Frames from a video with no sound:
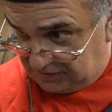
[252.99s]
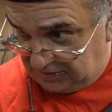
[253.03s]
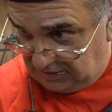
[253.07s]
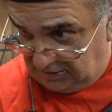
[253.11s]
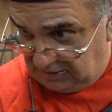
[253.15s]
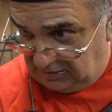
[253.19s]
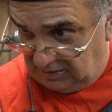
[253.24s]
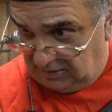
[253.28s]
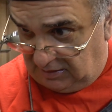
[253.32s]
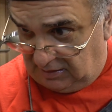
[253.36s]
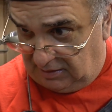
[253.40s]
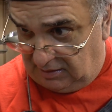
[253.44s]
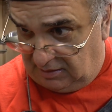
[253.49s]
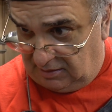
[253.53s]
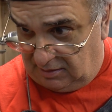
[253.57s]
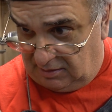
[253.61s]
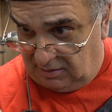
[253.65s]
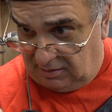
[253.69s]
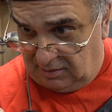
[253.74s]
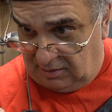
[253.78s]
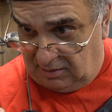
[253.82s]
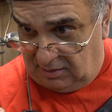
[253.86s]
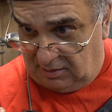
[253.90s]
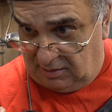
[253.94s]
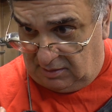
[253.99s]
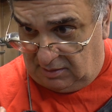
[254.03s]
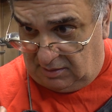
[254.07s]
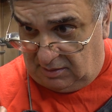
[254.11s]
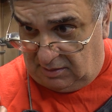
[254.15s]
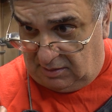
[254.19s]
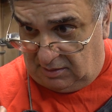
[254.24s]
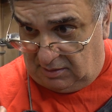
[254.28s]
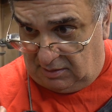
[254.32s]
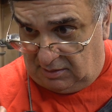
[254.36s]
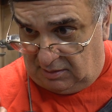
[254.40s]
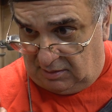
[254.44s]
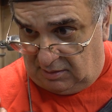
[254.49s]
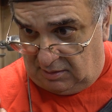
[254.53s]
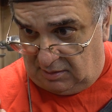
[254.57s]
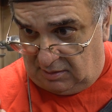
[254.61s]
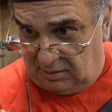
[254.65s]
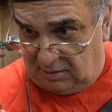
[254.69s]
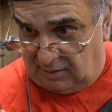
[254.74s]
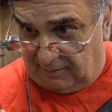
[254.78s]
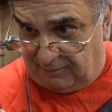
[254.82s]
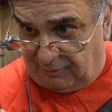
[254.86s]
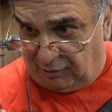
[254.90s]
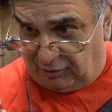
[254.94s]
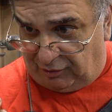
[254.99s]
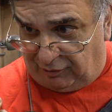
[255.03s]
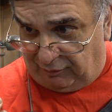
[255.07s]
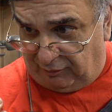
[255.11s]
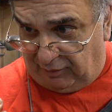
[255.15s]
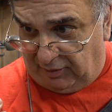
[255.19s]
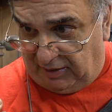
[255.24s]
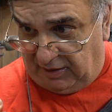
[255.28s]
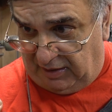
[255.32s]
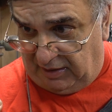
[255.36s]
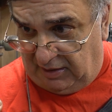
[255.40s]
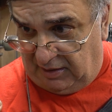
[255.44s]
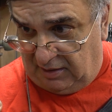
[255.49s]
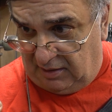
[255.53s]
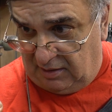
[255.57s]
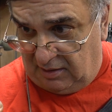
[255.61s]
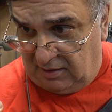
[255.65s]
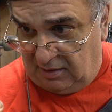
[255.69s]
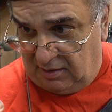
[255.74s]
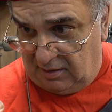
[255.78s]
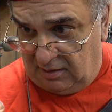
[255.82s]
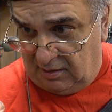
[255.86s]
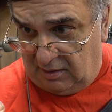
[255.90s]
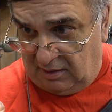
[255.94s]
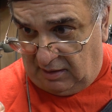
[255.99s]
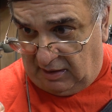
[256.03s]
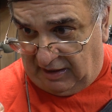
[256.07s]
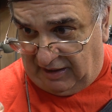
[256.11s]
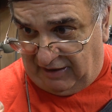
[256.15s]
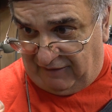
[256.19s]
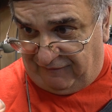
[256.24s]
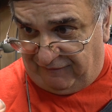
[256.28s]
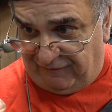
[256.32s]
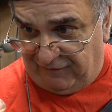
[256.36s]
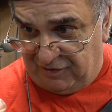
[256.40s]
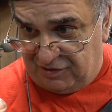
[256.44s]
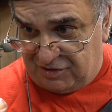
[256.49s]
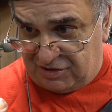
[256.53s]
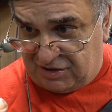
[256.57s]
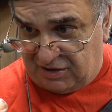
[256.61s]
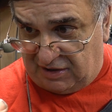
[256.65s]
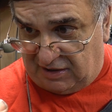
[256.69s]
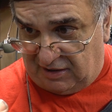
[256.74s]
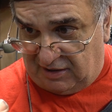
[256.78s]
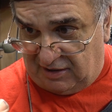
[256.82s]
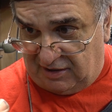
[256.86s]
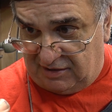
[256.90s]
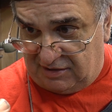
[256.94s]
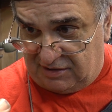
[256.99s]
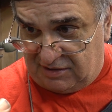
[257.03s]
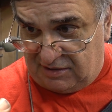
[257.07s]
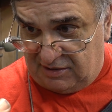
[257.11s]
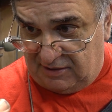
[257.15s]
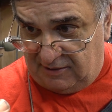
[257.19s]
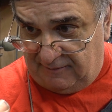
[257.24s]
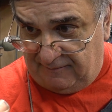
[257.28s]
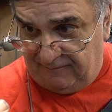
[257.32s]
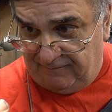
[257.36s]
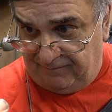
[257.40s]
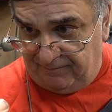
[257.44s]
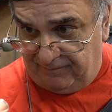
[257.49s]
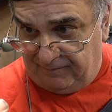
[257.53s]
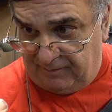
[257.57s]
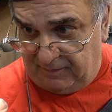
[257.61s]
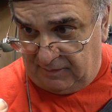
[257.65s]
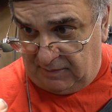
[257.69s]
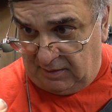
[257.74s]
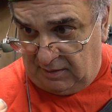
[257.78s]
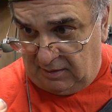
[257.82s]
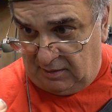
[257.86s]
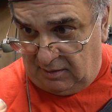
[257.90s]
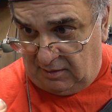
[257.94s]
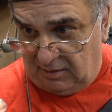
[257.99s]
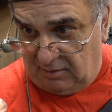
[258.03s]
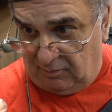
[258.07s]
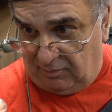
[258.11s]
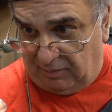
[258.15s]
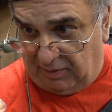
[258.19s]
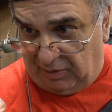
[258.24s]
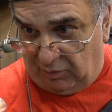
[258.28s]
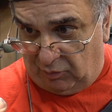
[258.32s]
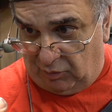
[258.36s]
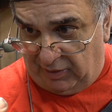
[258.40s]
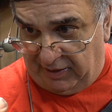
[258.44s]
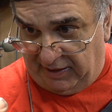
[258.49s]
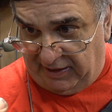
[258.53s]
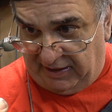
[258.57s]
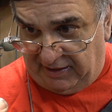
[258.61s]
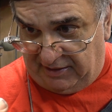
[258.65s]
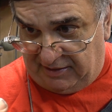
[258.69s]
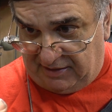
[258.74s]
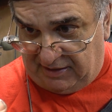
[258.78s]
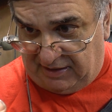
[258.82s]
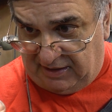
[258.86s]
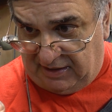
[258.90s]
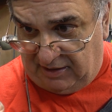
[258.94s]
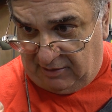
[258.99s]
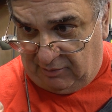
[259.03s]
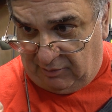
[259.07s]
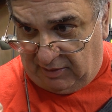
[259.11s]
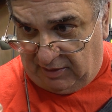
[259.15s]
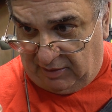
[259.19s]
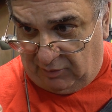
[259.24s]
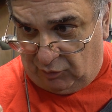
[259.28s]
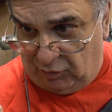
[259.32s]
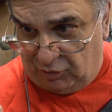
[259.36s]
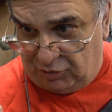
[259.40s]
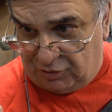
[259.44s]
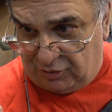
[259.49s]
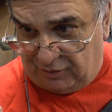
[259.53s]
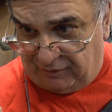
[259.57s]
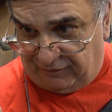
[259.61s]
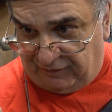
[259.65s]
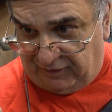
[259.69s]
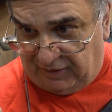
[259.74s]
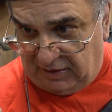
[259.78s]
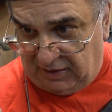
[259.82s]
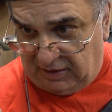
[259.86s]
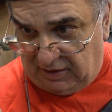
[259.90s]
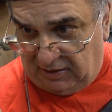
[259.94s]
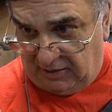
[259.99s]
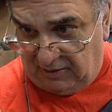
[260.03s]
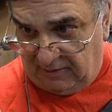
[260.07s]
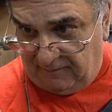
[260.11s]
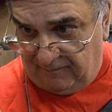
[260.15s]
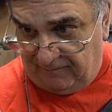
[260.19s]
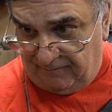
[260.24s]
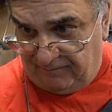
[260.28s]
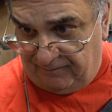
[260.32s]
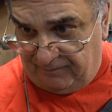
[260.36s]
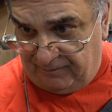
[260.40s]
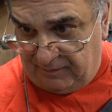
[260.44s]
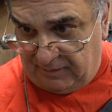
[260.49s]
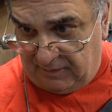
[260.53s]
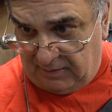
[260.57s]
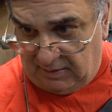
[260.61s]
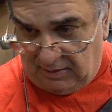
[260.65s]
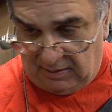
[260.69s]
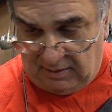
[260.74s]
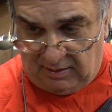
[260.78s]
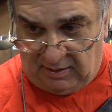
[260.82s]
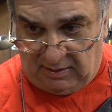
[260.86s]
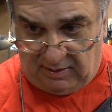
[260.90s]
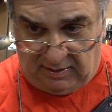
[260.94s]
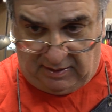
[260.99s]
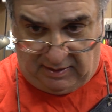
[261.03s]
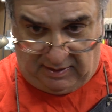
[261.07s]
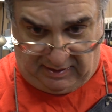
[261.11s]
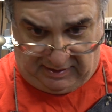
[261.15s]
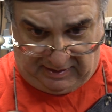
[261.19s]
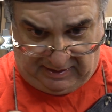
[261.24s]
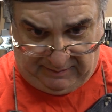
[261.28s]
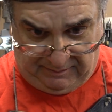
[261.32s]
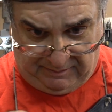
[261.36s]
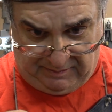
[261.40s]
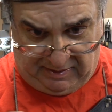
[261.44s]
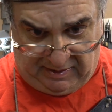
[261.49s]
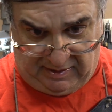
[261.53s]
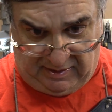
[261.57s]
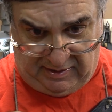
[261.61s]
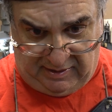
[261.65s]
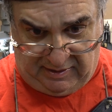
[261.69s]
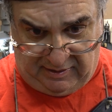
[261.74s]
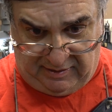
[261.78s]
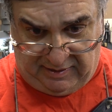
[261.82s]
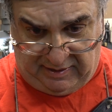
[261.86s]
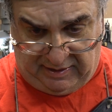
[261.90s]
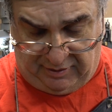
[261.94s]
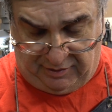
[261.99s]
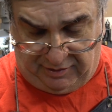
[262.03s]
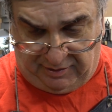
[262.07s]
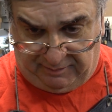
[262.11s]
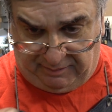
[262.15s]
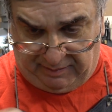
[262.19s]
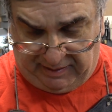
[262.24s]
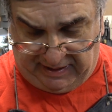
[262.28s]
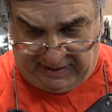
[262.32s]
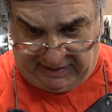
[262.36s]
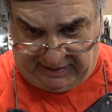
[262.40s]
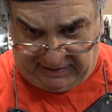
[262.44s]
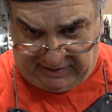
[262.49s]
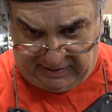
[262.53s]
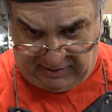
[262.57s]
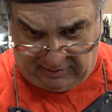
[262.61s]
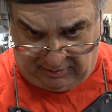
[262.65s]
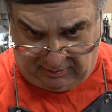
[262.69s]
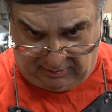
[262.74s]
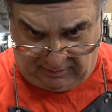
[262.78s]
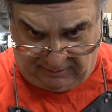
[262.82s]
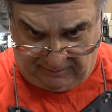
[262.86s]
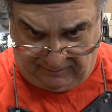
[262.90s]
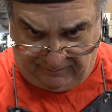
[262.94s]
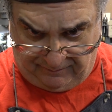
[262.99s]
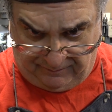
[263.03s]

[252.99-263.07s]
a number three half inch size by one eighth keyway Woodruff key. And I keep that in here. Now on the back here,